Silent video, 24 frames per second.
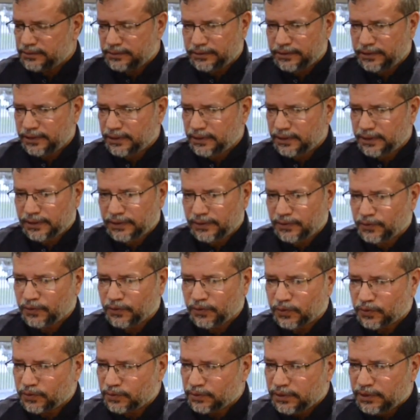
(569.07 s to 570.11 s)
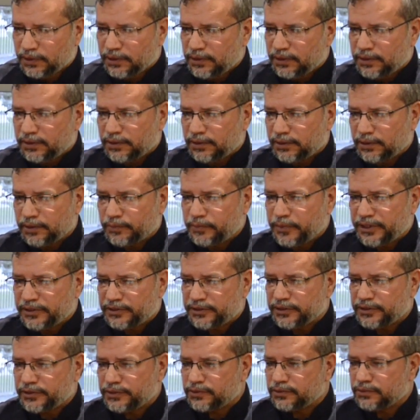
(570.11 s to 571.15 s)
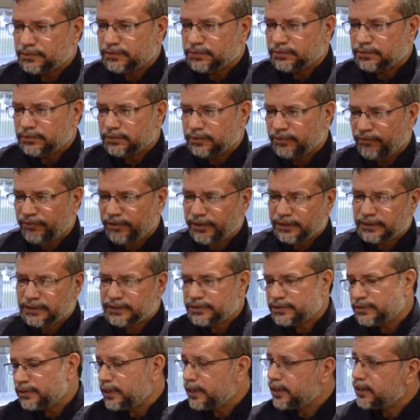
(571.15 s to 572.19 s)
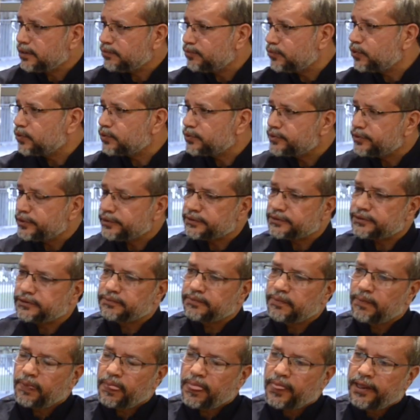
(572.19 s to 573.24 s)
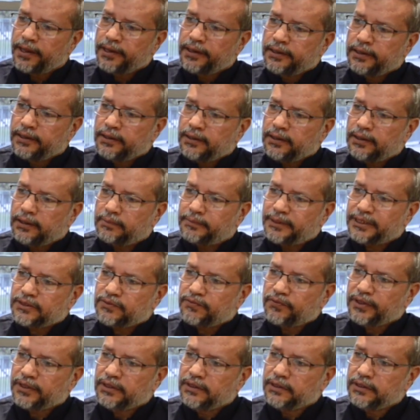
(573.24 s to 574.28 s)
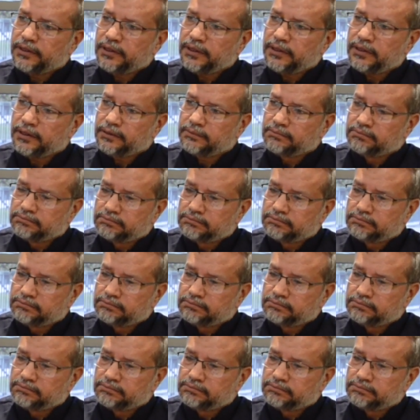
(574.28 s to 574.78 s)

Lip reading: there are no basis to reconcile both things. But with the